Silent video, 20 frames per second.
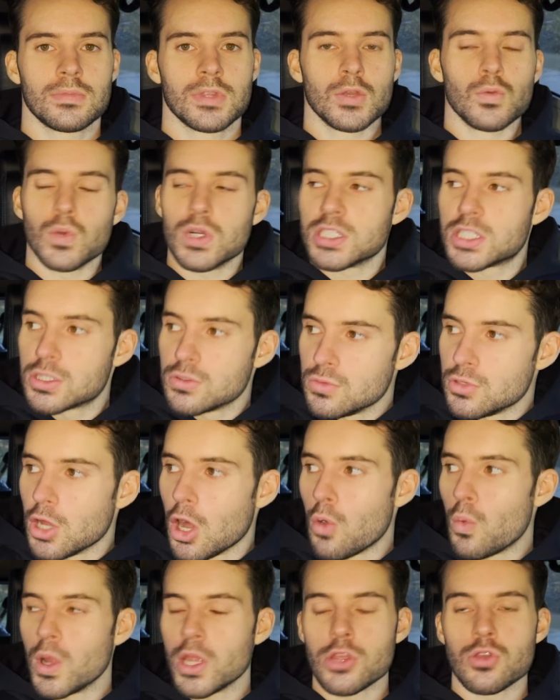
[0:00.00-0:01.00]
Once you know
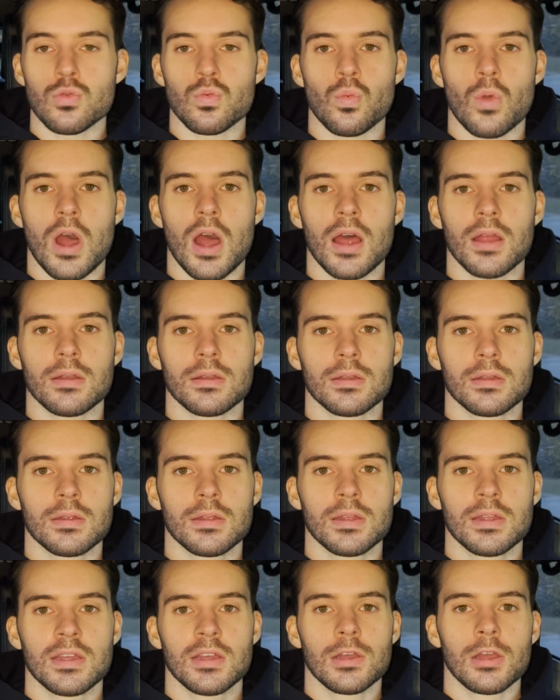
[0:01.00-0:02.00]
what you want,
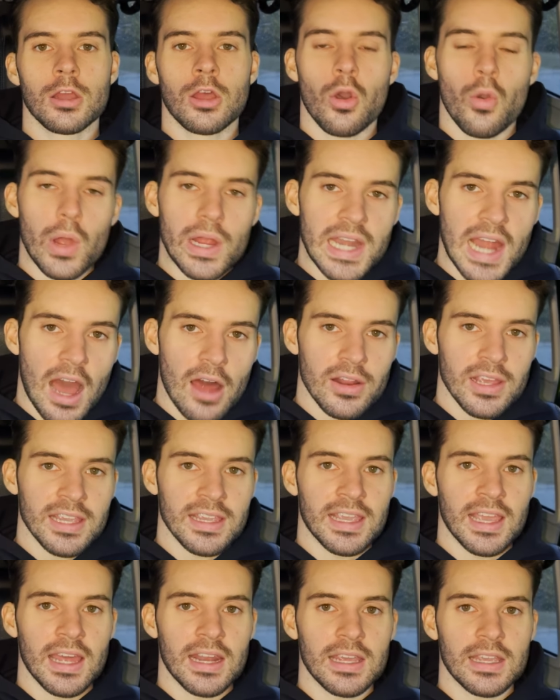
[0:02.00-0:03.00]
going out and
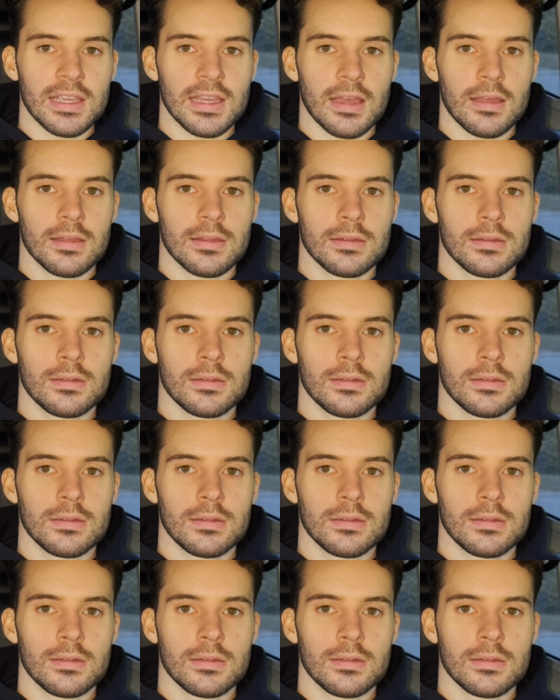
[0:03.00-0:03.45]
getting it